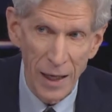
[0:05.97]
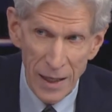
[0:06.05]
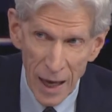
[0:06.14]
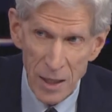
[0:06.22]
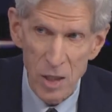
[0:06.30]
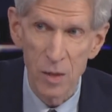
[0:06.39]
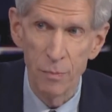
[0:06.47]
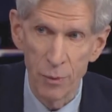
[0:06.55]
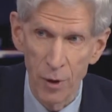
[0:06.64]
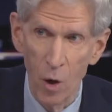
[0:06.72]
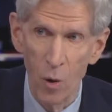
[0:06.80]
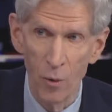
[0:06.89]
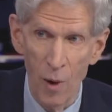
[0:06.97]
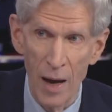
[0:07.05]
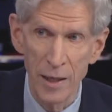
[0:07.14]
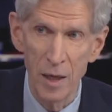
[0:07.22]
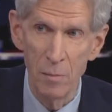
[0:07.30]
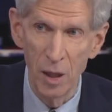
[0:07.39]
against
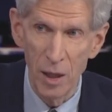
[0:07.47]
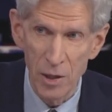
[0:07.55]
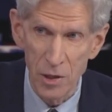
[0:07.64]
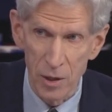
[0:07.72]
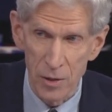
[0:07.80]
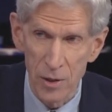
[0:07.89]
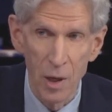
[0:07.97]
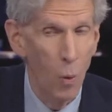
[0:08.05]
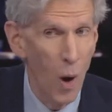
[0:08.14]
pro-Iranian militias.